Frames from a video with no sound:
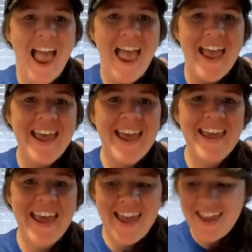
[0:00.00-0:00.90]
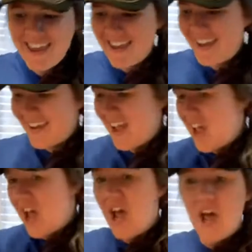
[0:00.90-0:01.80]
Hey, hey, hey.
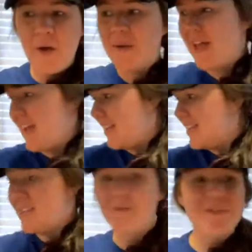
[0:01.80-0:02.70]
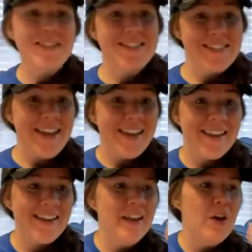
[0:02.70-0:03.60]
Okay, so
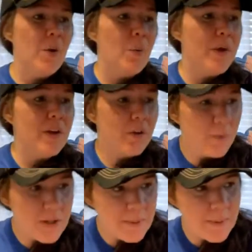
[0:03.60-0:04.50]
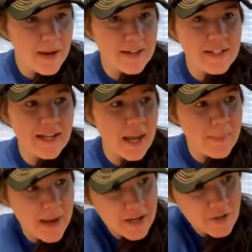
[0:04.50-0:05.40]
today we are going to be painting a
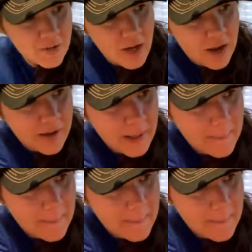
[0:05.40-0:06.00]
patriotic